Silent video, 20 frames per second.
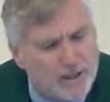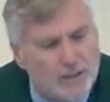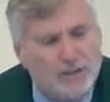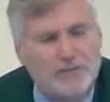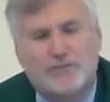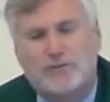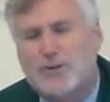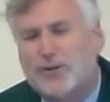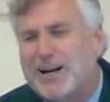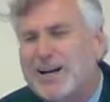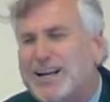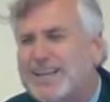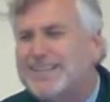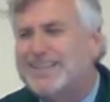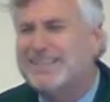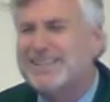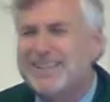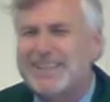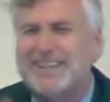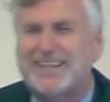the
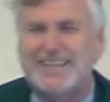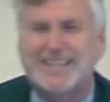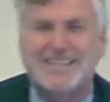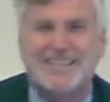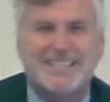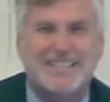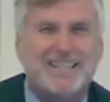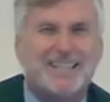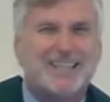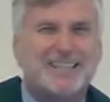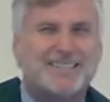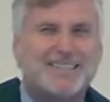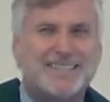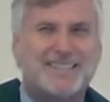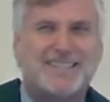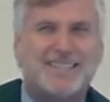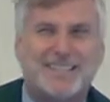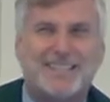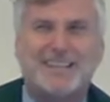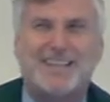phrase that
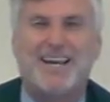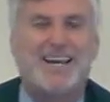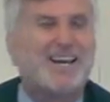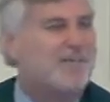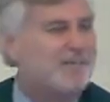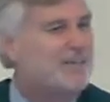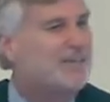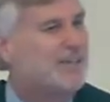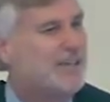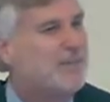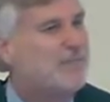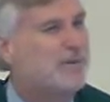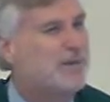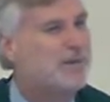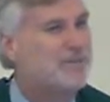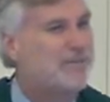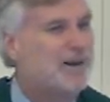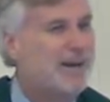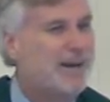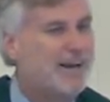just kept
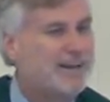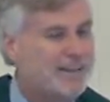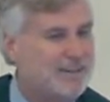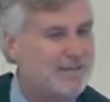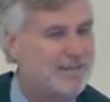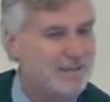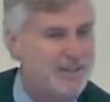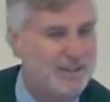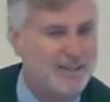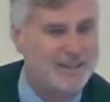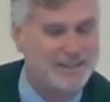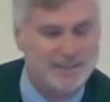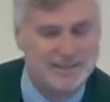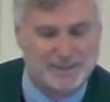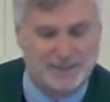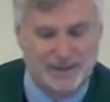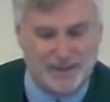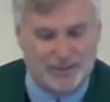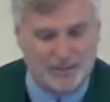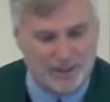jumping back at me
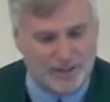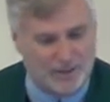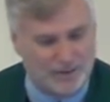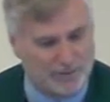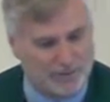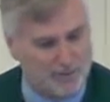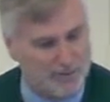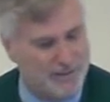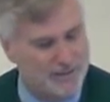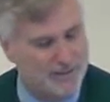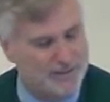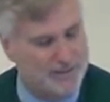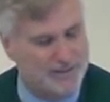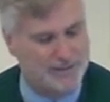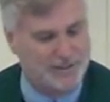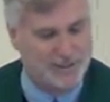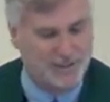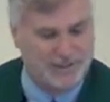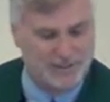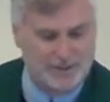as I read through this
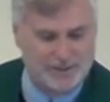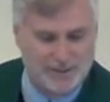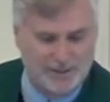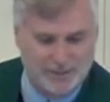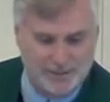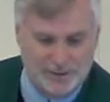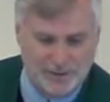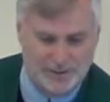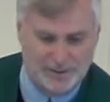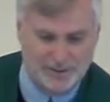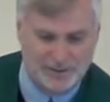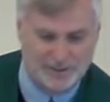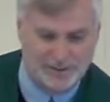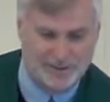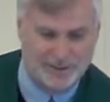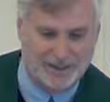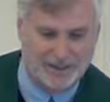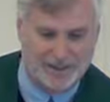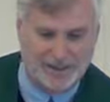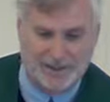text that we
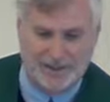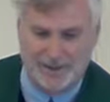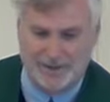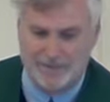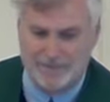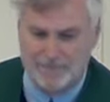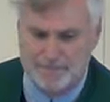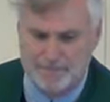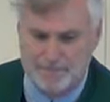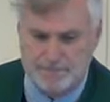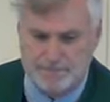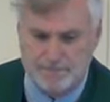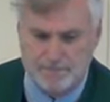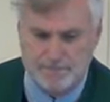just had